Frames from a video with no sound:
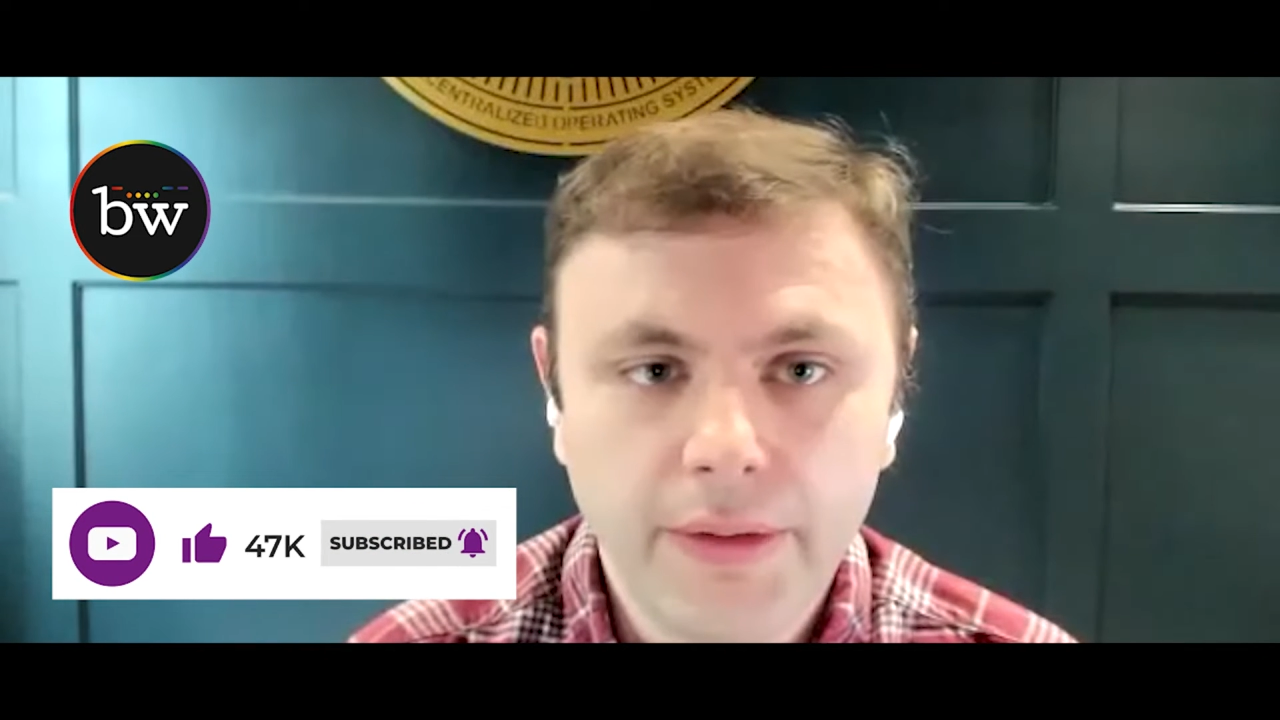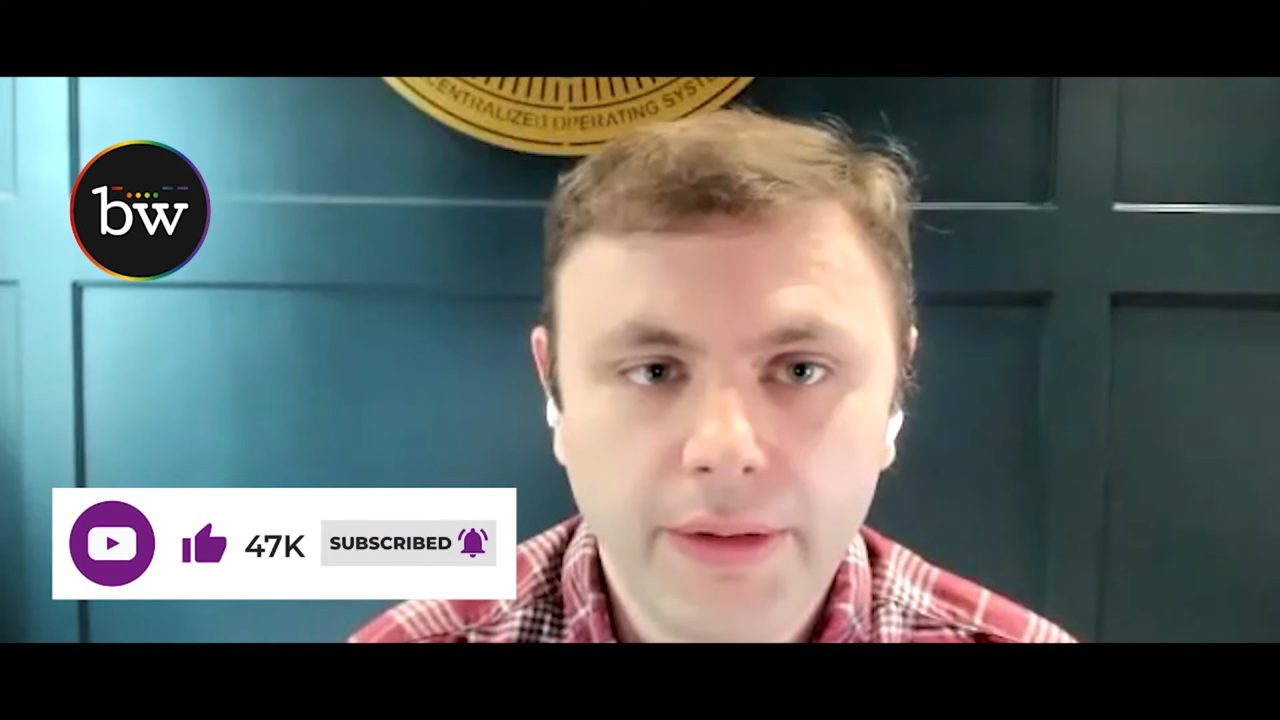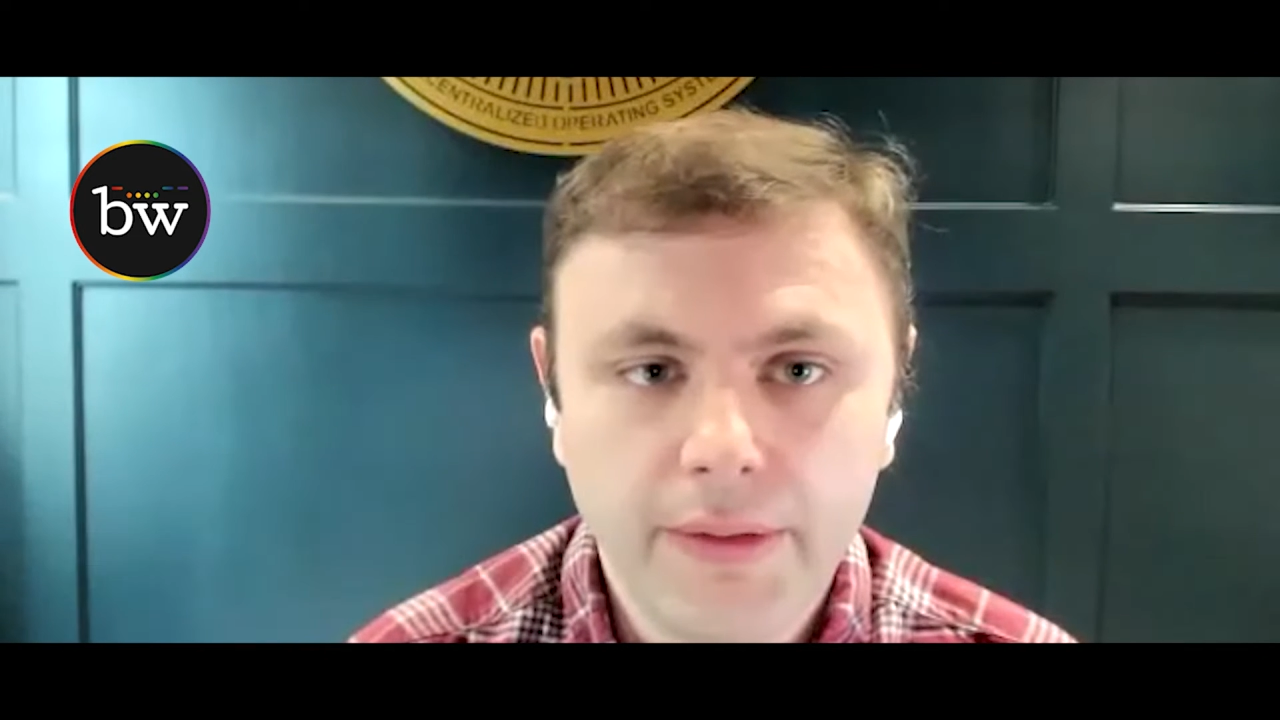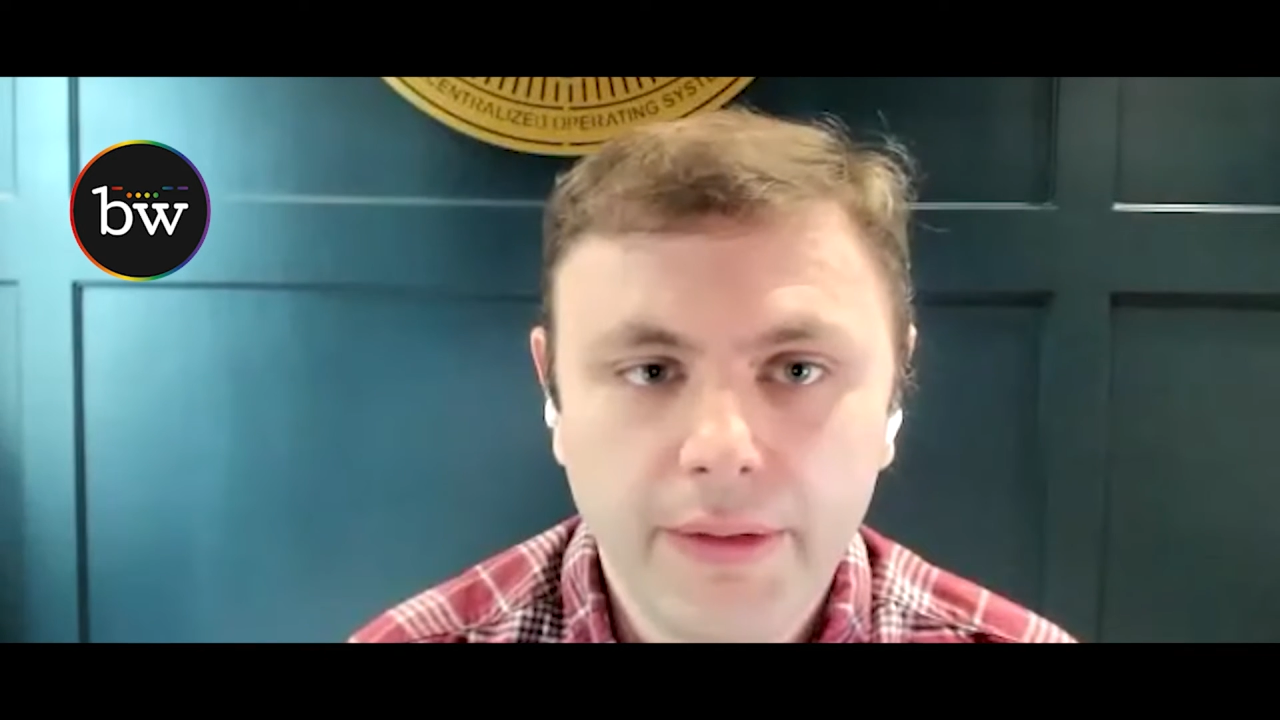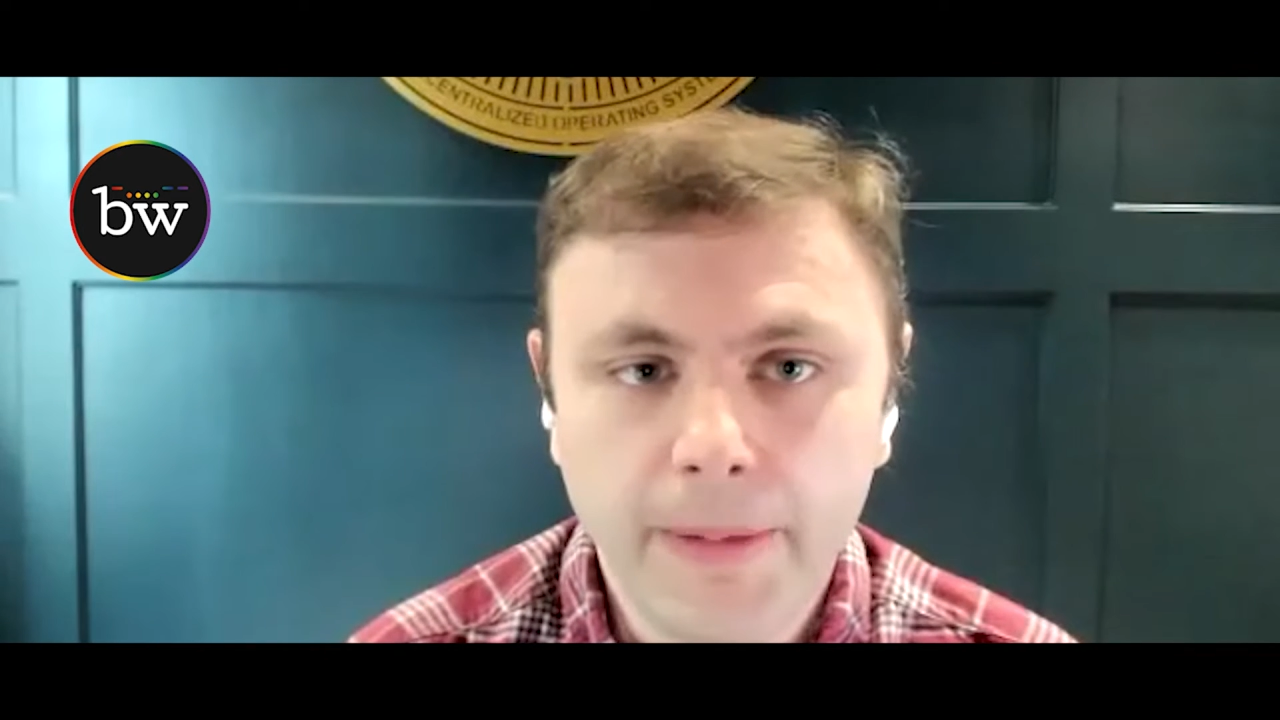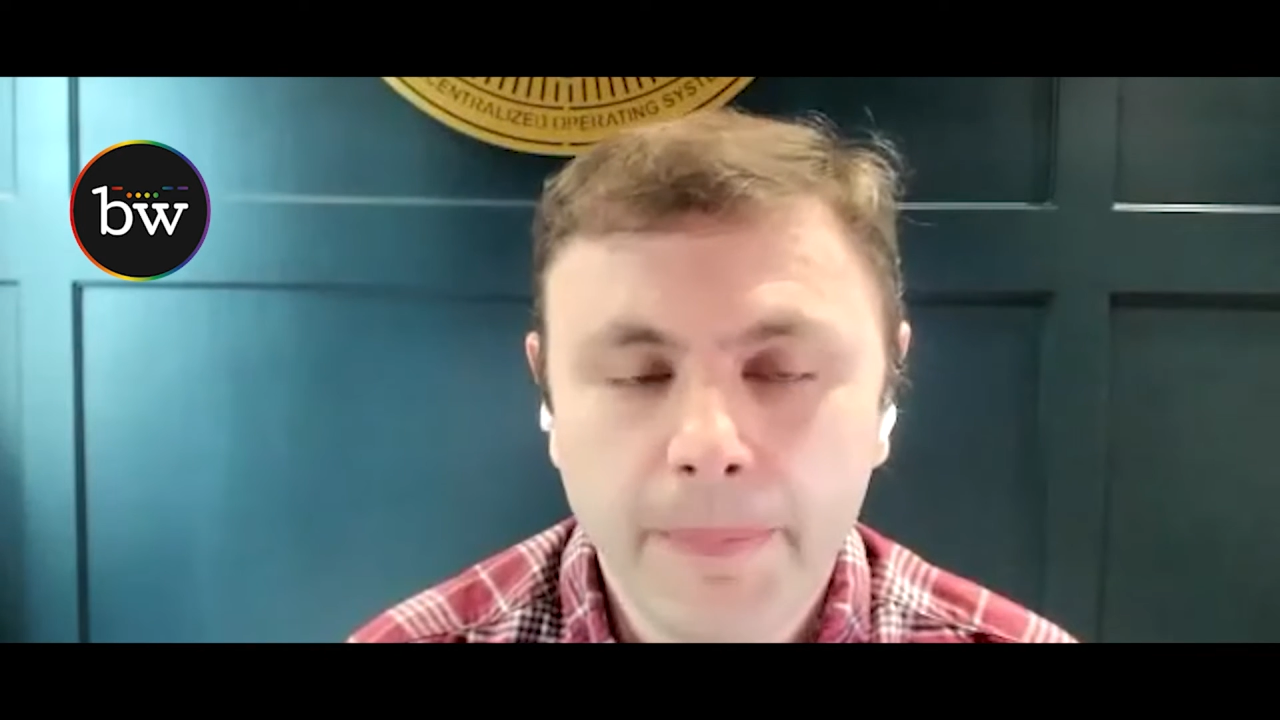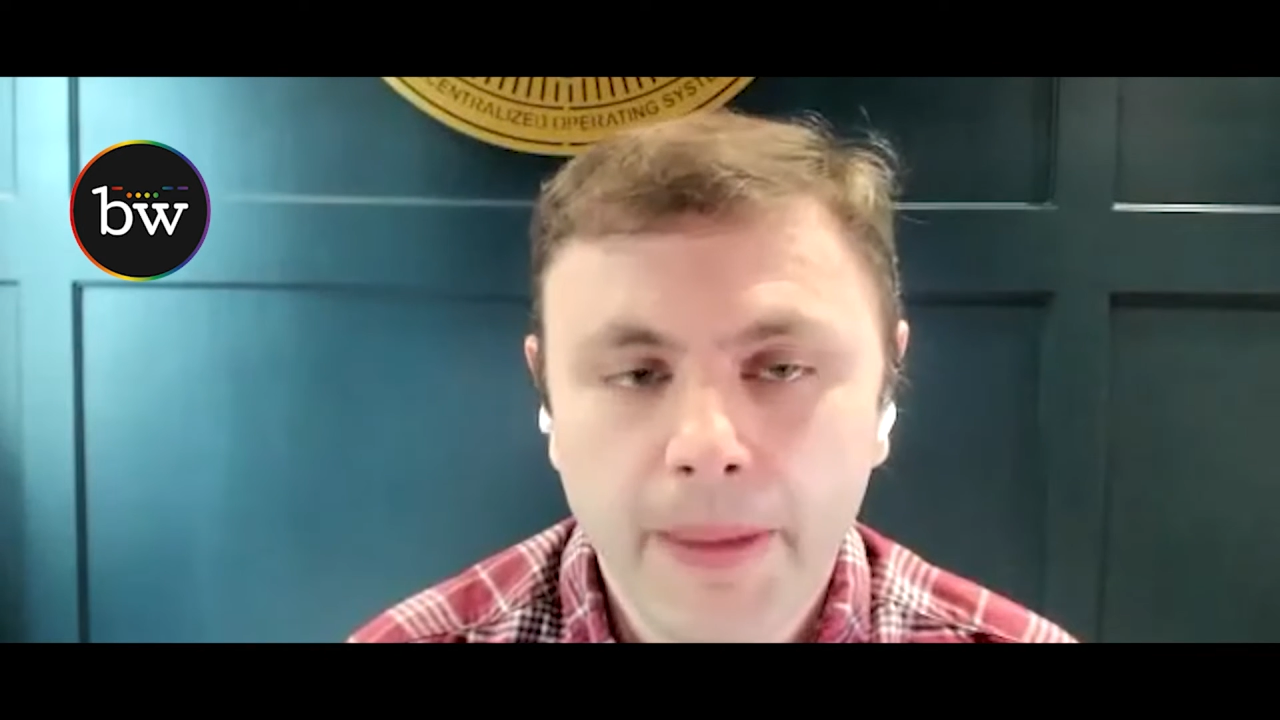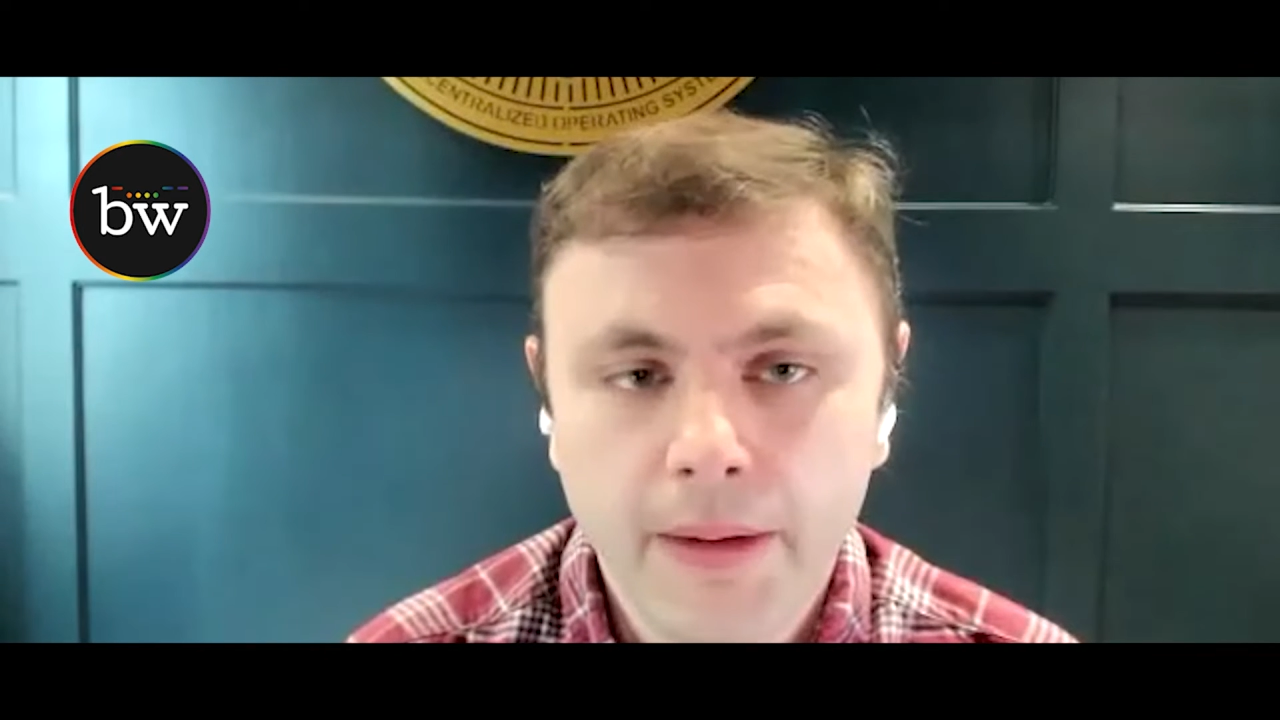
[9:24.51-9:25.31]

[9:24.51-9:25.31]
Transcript: SEC.